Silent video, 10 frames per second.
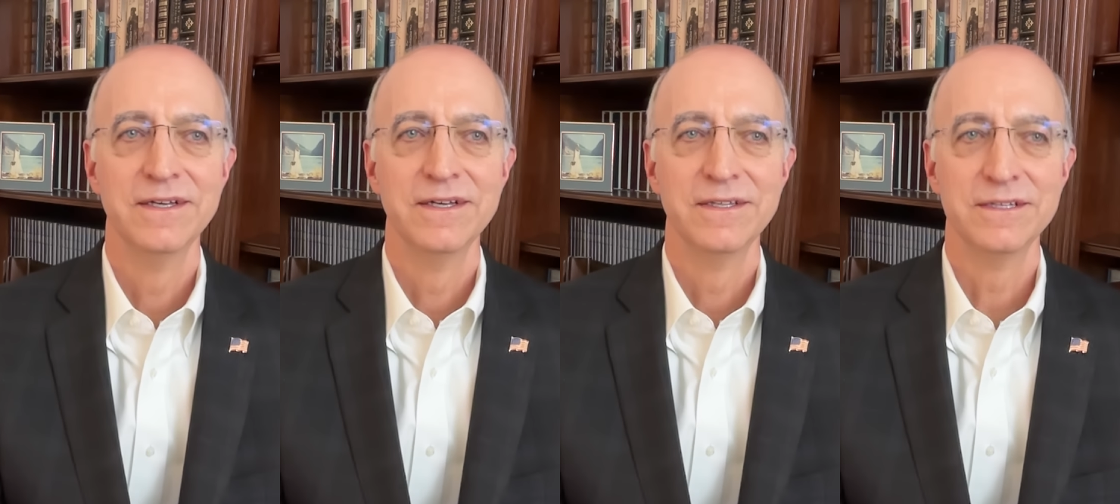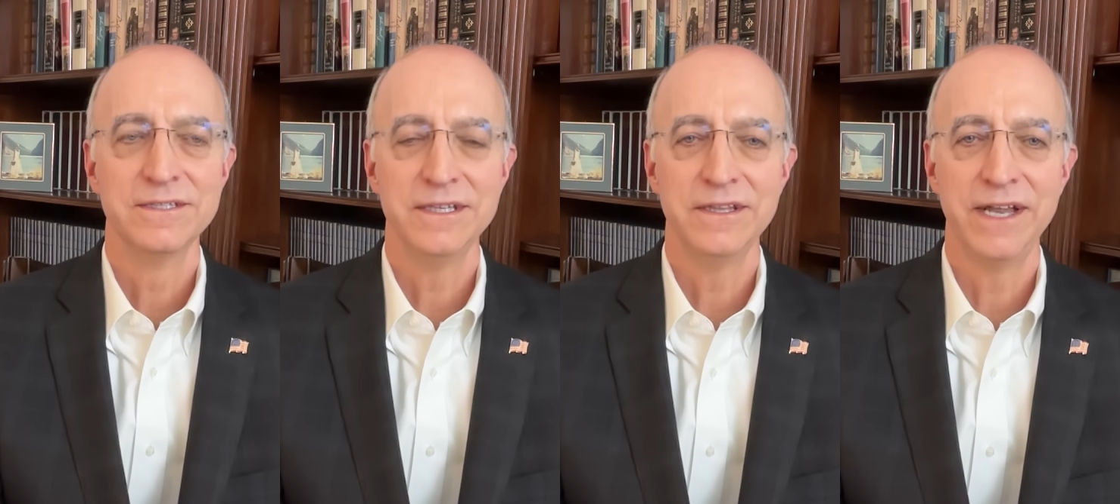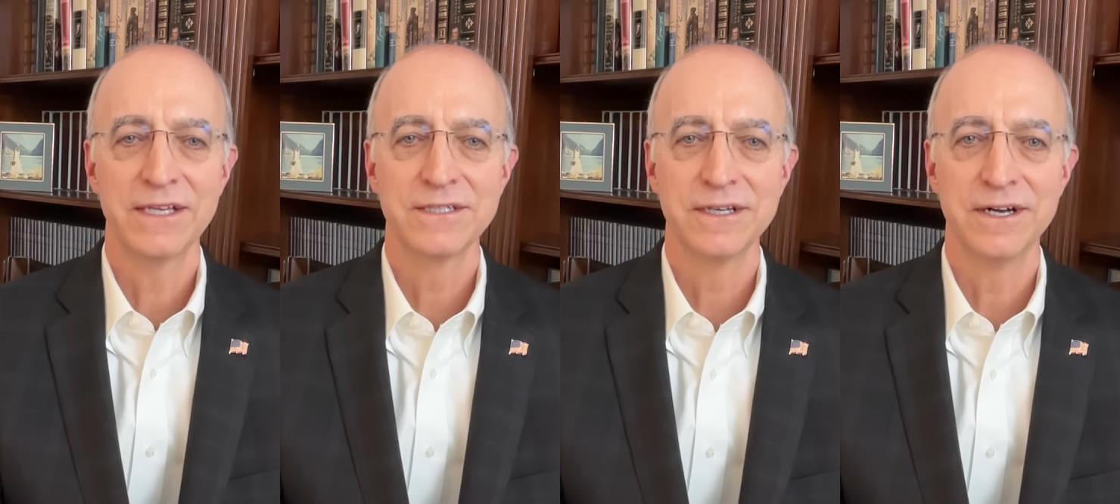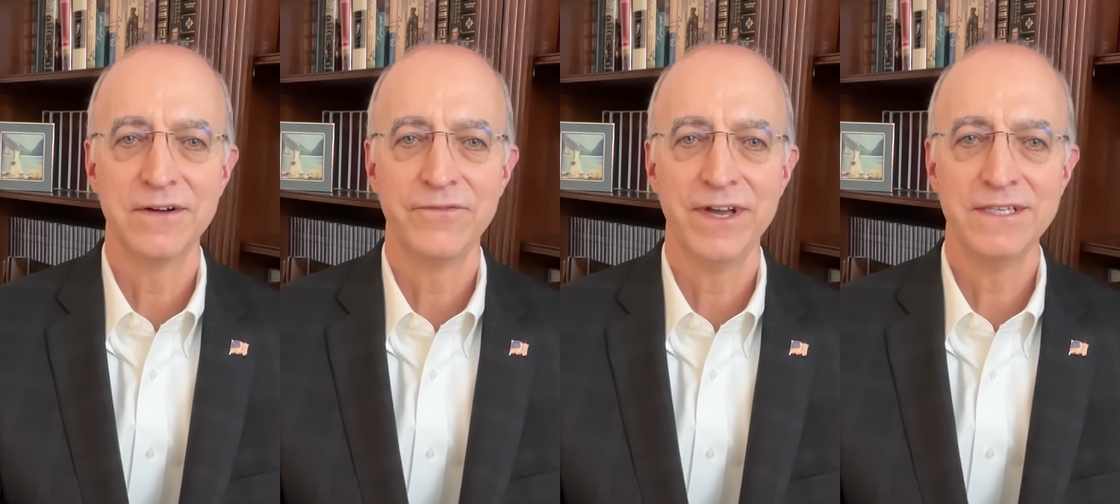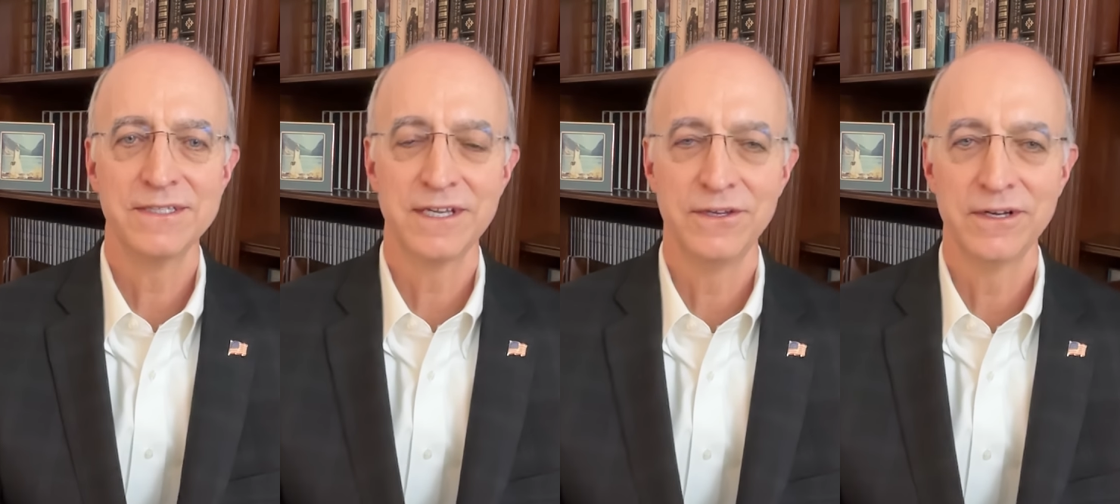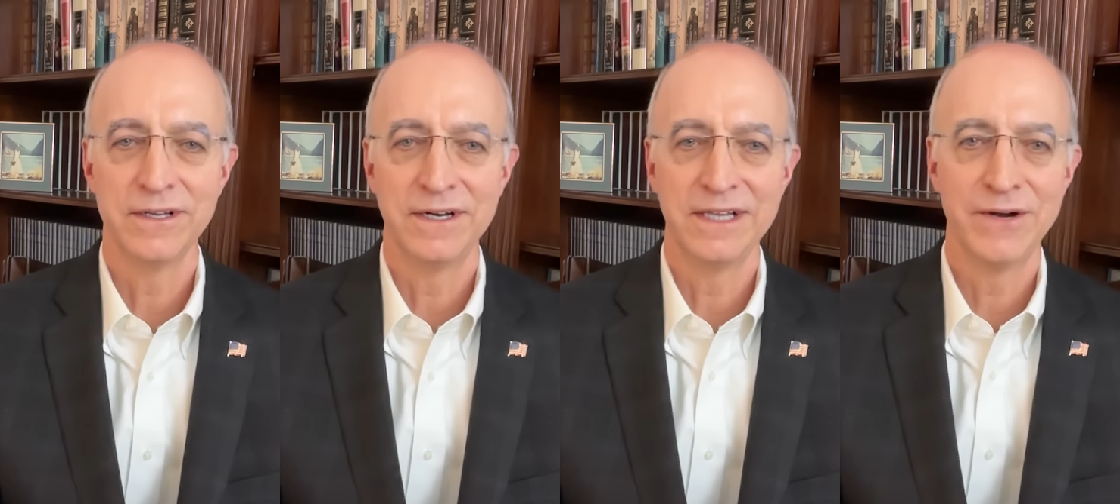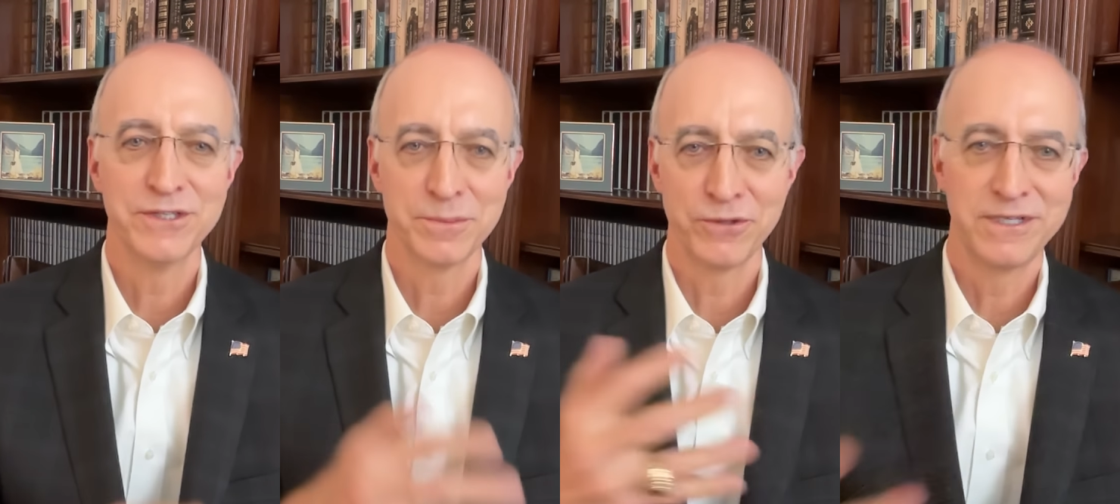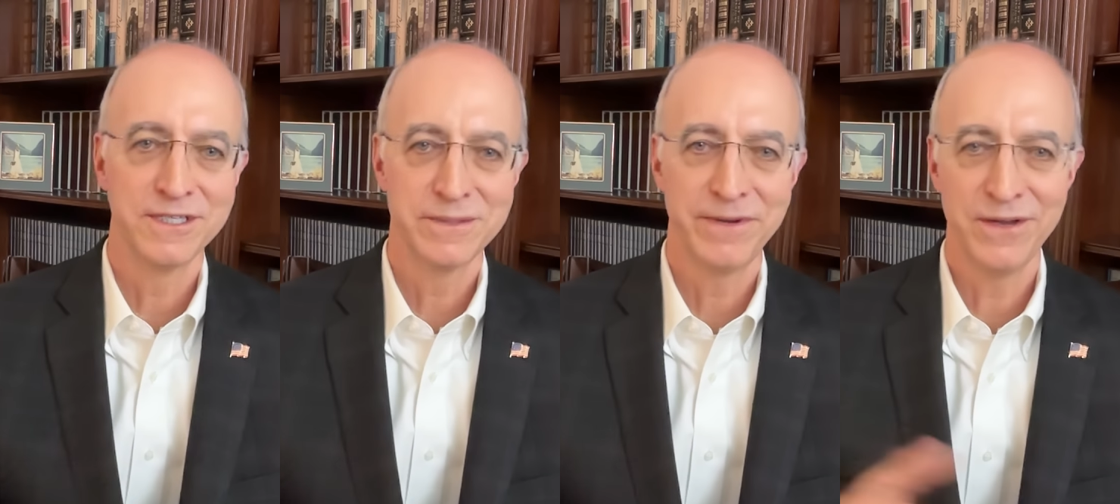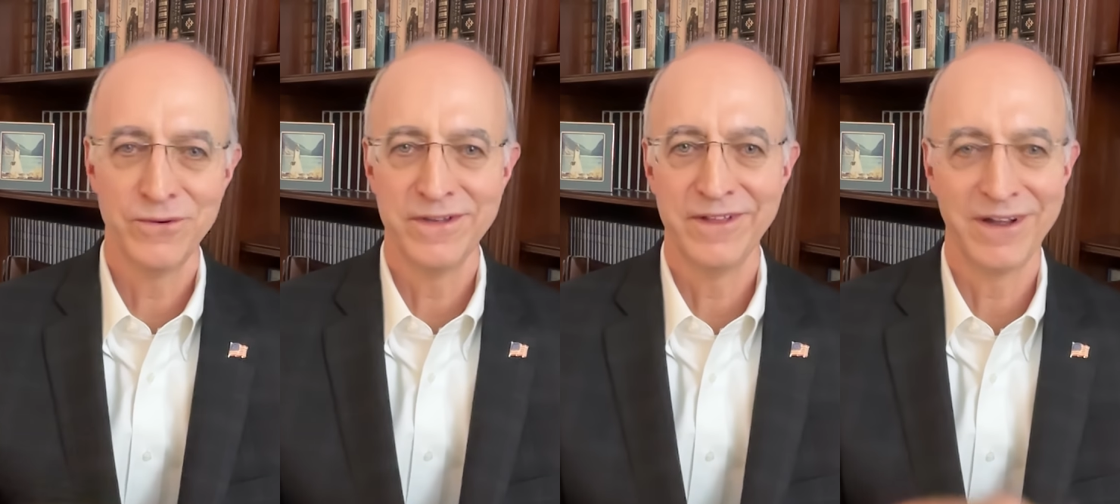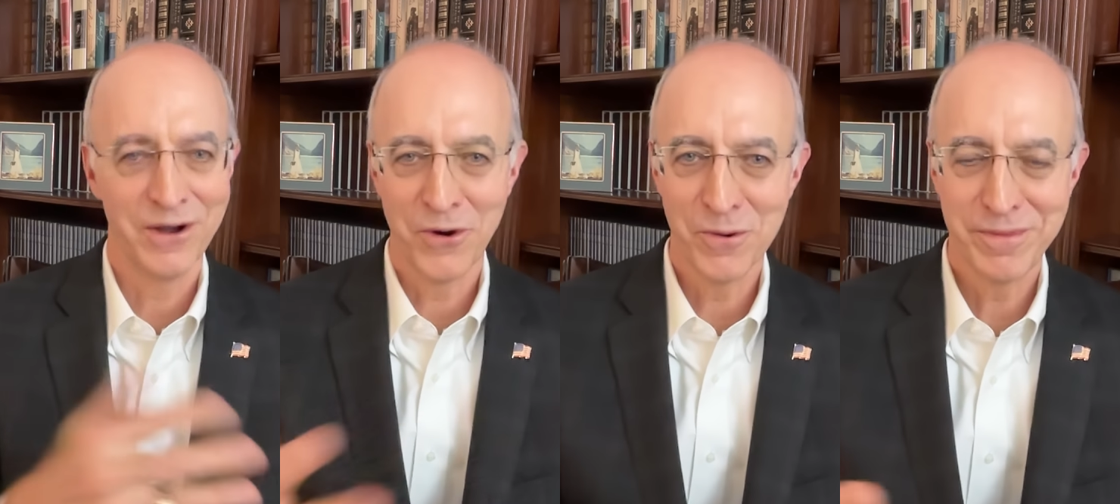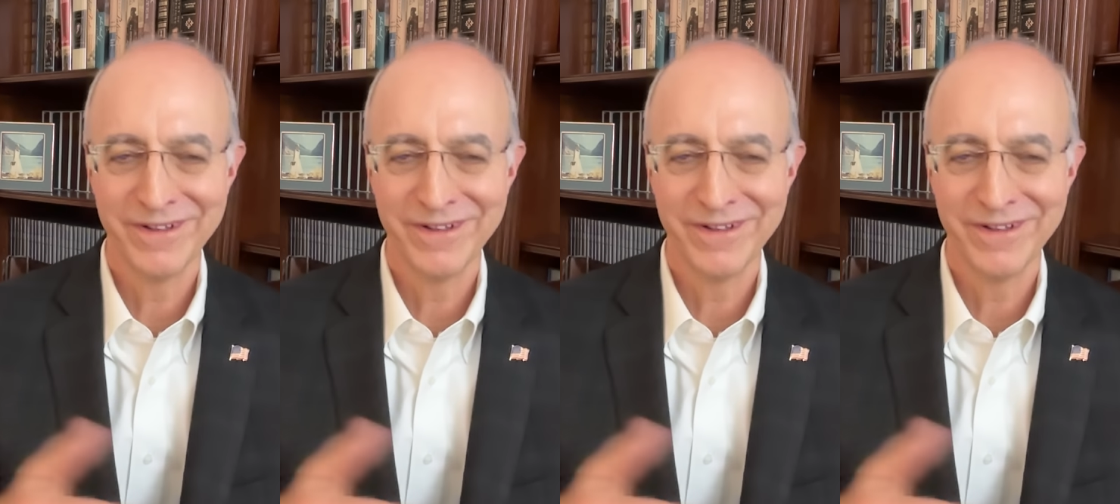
to see the next phases that you're gonna allow us to participate with, I hope.